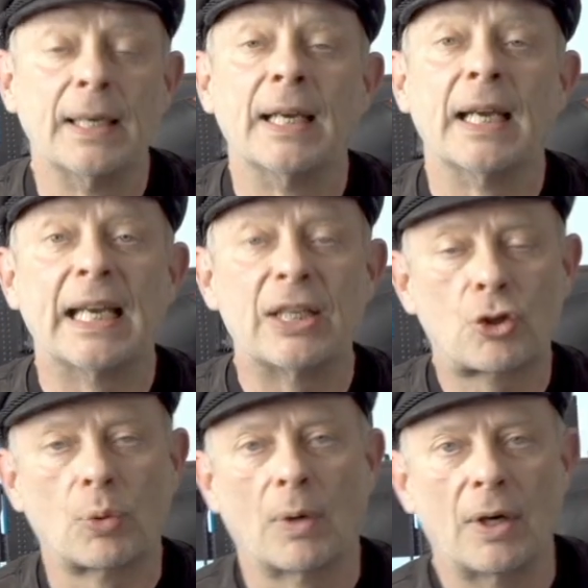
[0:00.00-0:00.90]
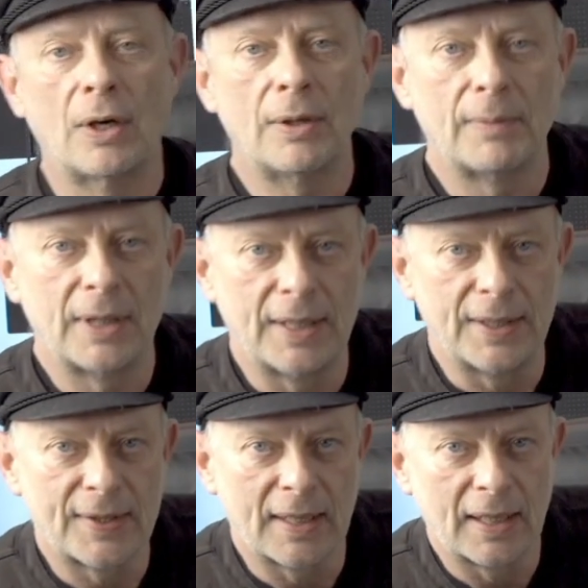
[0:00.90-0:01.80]
H2R
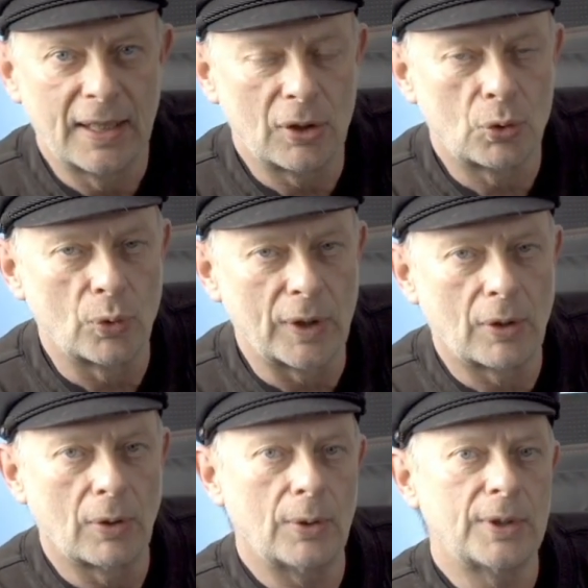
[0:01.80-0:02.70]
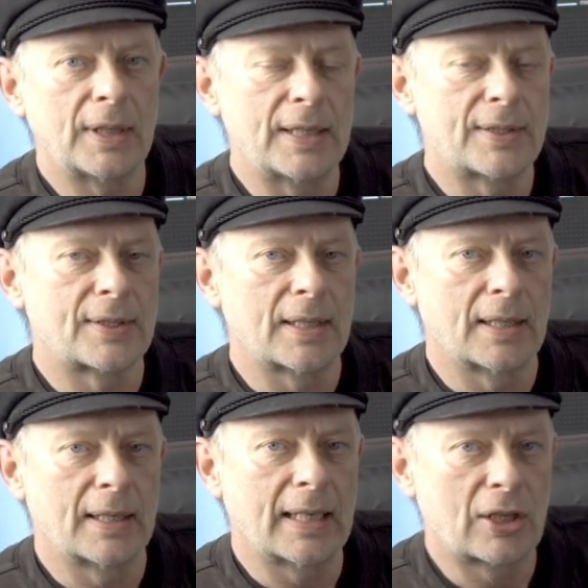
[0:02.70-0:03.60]
is here to record. It's
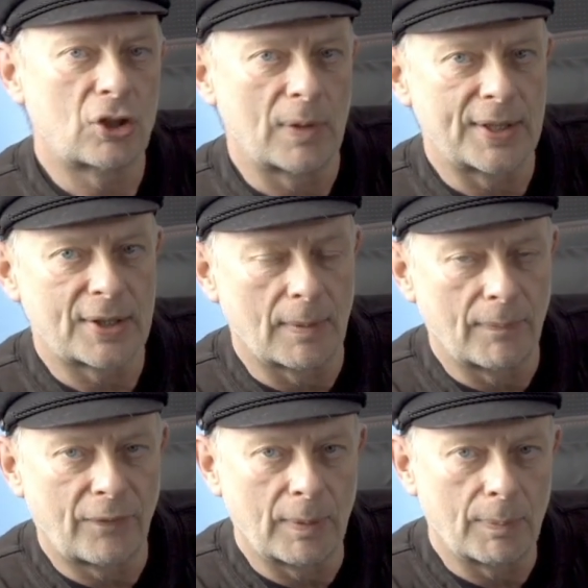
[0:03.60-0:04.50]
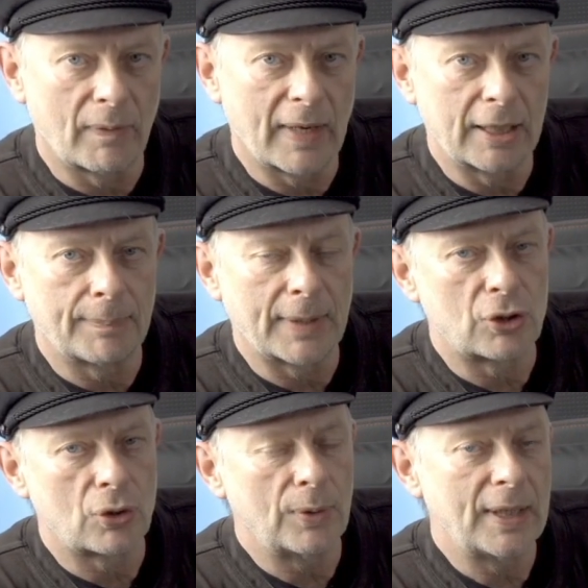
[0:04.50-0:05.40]
actually something provided by
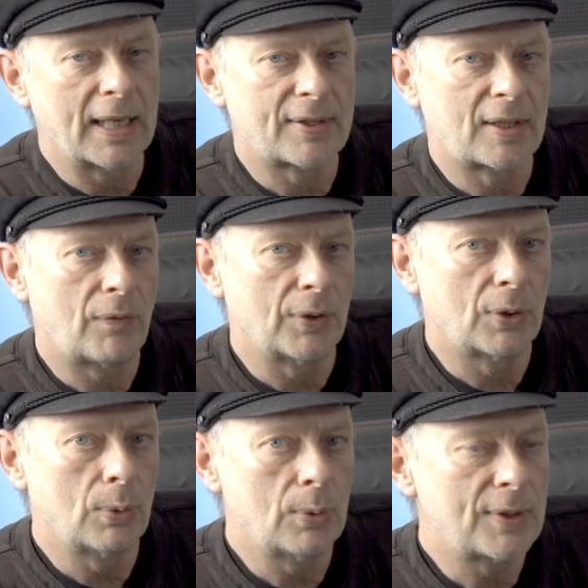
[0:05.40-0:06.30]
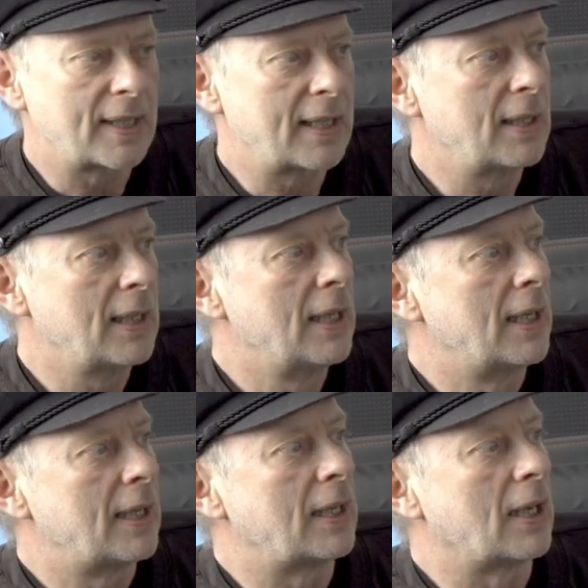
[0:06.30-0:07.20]
John. He has different tools there.
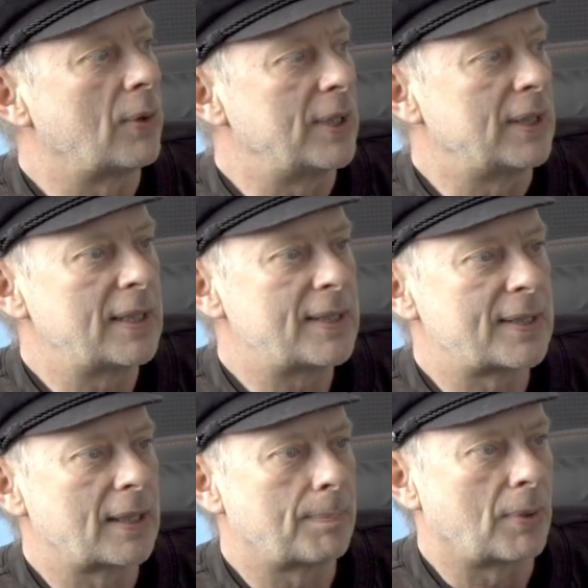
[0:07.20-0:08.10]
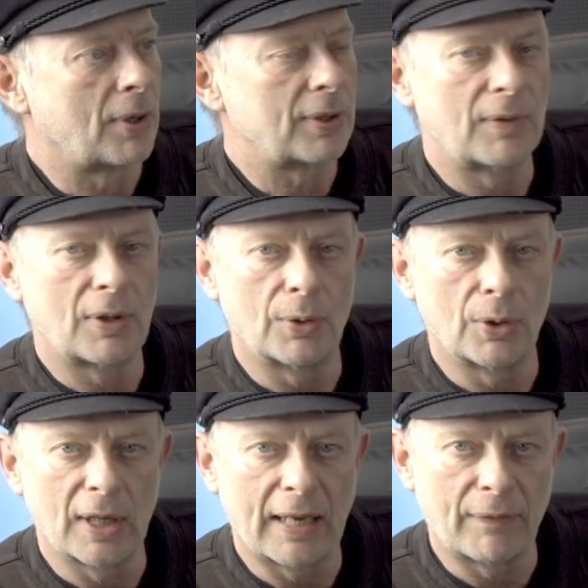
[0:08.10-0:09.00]
Now in this part we're going
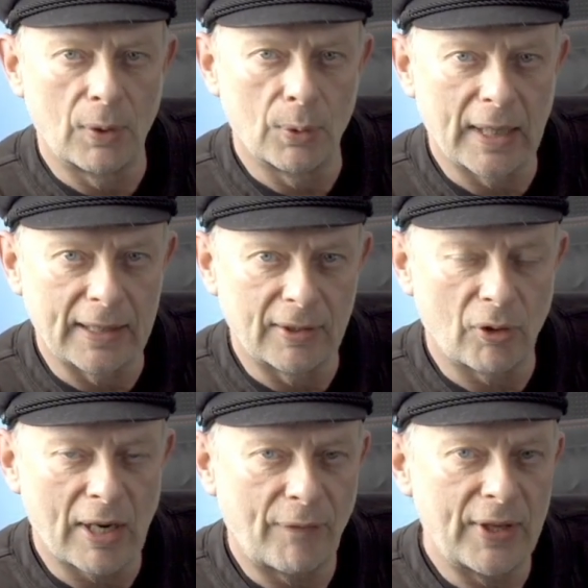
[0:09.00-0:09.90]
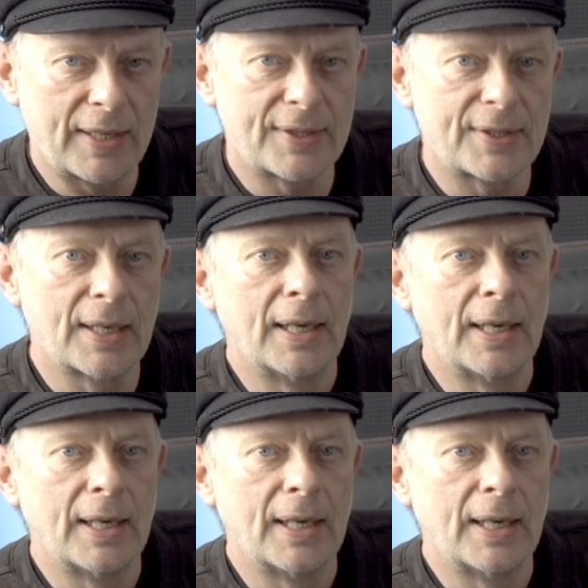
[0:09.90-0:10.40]
to have a look at the graphics.